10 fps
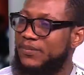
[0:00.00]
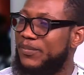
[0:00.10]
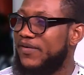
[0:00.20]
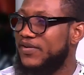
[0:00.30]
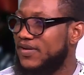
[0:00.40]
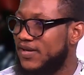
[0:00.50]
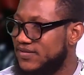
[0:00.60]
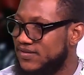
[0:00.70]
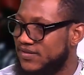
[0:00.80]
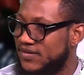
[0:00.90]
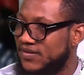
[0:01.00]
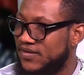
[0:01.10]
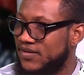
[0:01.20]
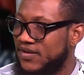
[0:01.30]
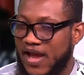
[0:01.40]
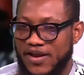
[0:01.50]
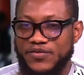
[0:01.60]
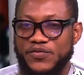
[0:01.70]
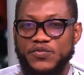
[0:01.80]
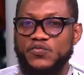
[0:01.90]
and barrenness. I
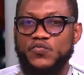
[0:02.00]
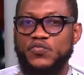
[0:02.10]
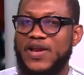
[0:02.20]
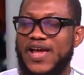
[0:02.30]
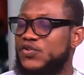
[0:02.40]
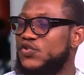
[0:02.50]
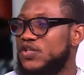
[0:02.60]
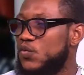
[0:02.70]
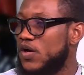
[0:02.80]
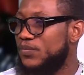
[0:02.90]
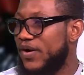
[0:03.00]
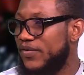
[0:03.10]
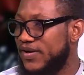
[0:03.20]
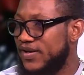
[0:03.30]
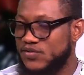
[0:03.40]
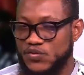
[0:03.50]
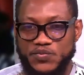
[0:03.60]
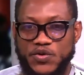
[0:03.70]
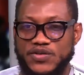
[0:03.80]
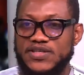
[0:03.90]
don't even like using the word barrenness. So
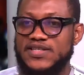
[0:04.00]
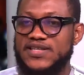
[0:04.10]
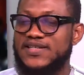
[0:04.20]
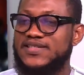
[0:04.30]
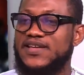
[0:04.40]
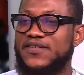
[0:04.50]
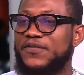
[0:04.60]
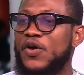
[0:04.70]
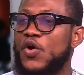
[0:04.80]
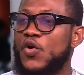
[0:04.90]
because it's as if